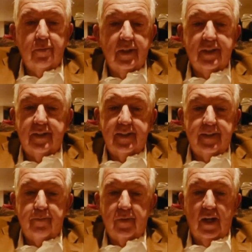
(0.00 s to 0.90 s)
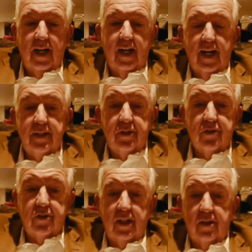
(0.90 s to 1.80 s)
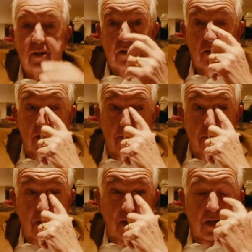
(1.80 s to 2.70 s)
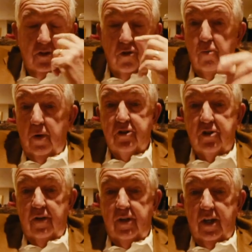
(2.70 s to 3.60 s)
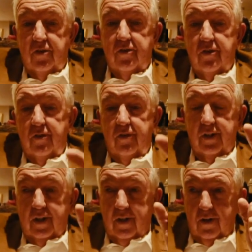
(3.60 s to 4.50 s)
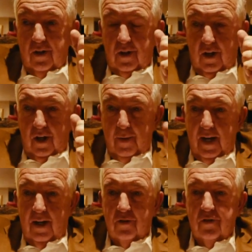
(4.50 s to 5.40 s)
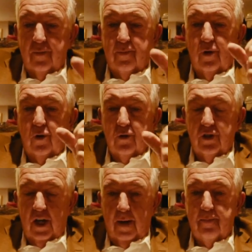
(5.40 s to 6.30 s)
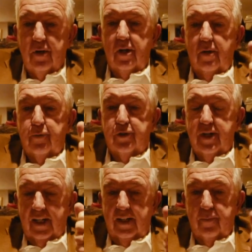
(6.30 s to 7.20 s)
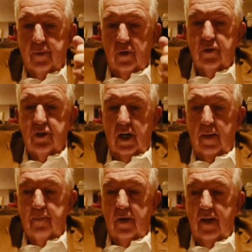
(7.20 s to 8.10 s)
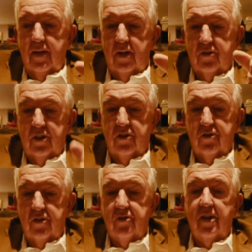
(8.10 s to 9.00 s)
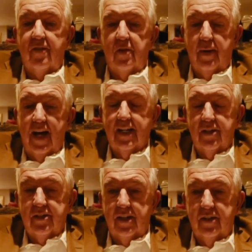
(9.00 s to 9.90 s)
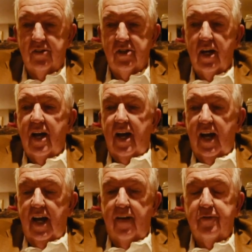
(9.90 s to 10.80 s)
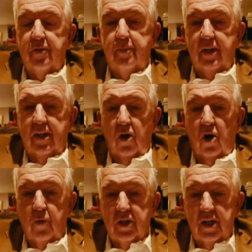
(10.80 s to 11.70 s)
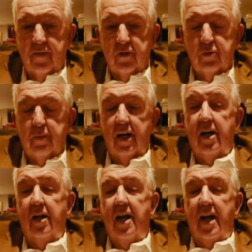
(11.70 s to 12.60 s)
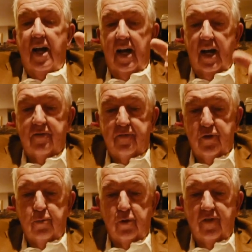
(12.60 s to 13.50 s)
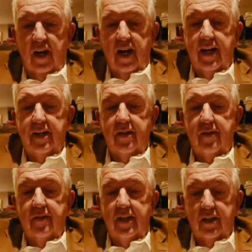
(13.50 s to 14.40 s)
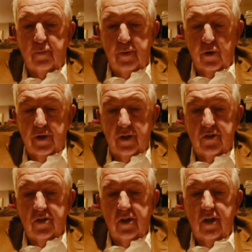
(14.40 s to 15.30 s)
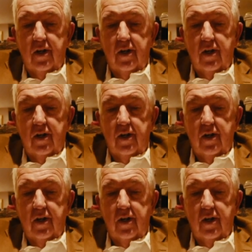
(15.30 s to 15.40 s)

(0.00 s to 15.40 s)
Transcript: but um, I, I just think that uh, so much of it is the clubhouse, the pro shop, particularly the pro shop and the assistants and the bag attendants have to be always have a smile, have to provide the experience